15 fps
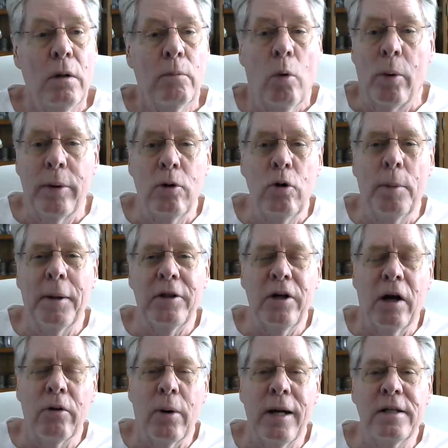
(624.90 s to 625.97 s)
What are we going to do about
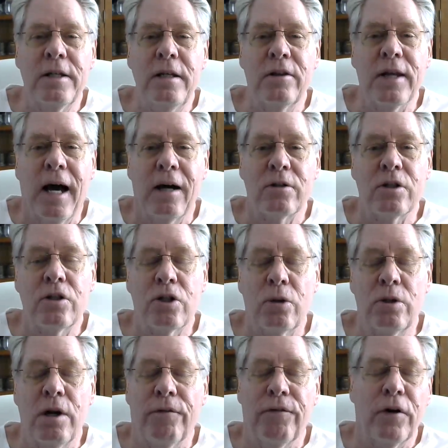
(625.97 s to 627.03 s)
the other 18,000?
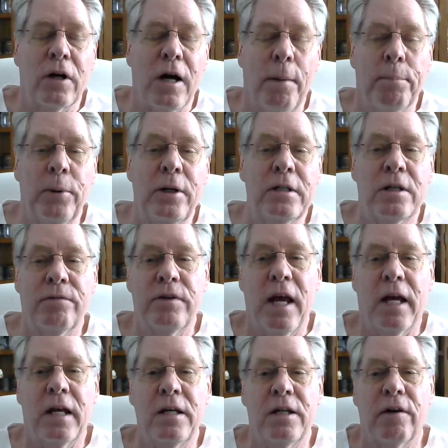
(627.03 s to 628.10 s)
So different companies have
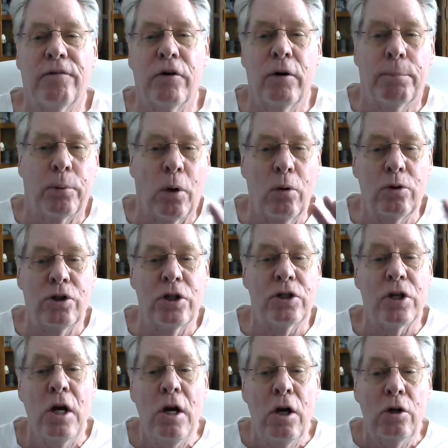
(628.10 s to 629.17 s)
taken different
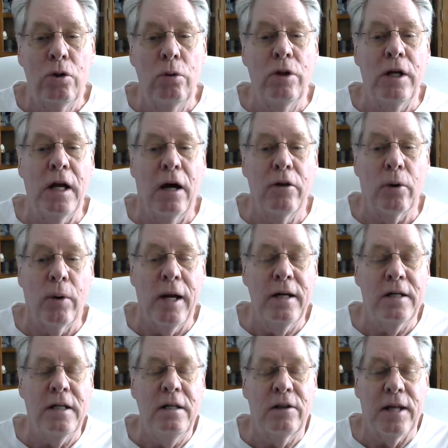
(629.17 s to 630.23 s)
approaches to the other
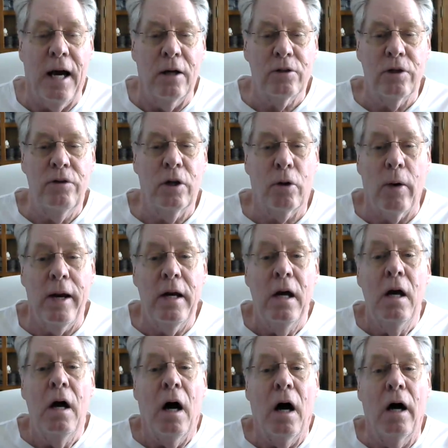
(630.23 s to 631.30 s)
18,000, the great
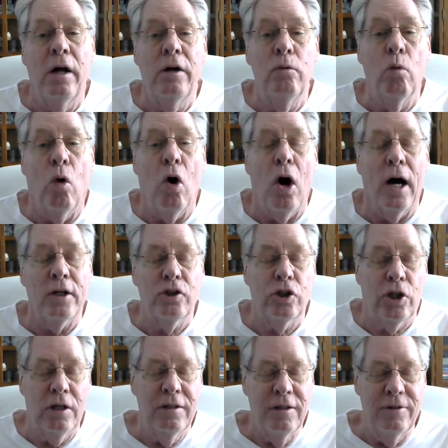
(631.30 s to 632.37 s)

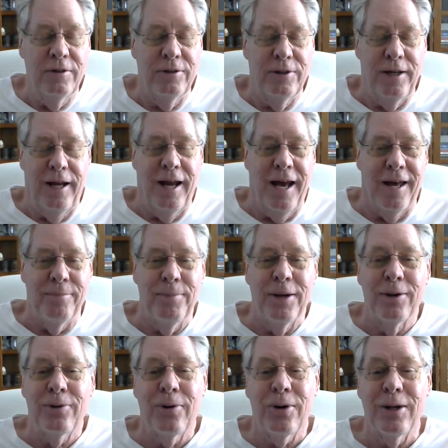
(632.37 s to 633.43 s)
unwashed
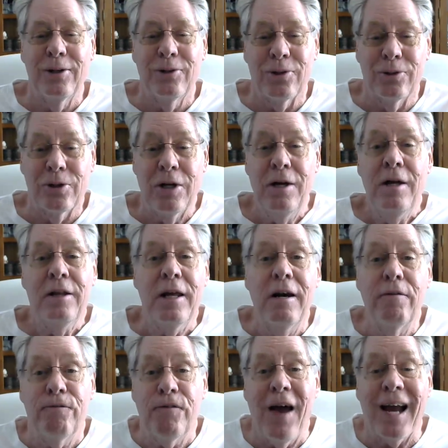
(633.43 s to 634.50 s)
admin credentials that
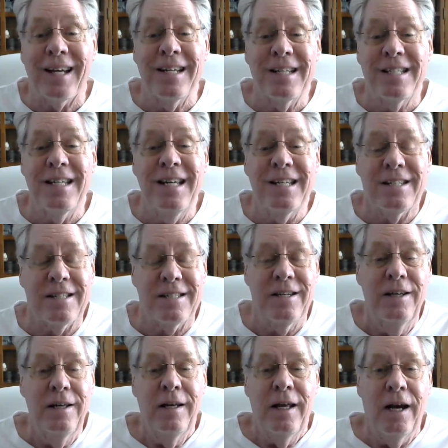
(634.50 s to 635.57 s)
in fact
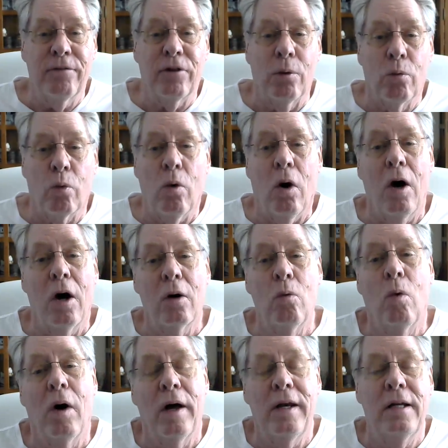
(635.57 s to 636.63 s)
exist. And if the wrong
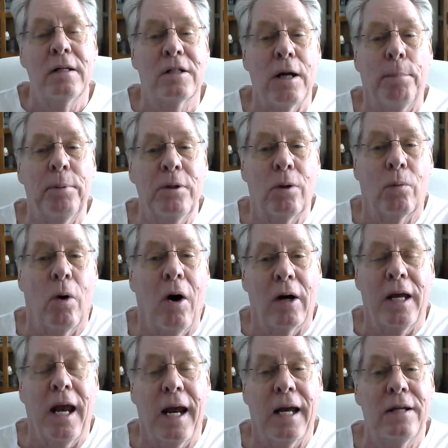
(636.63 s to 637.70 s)
one ends up in the wrong
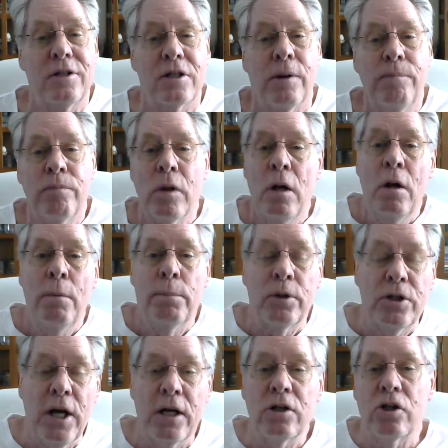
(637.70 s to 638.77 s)
hands,
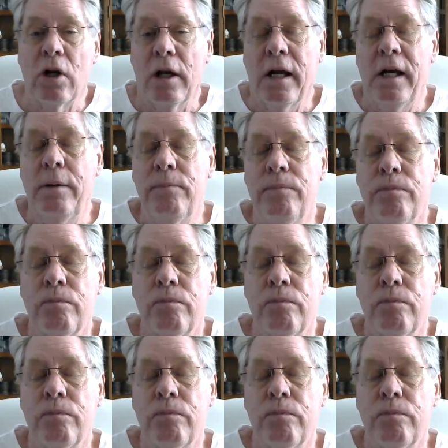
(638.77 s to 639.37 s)
potentially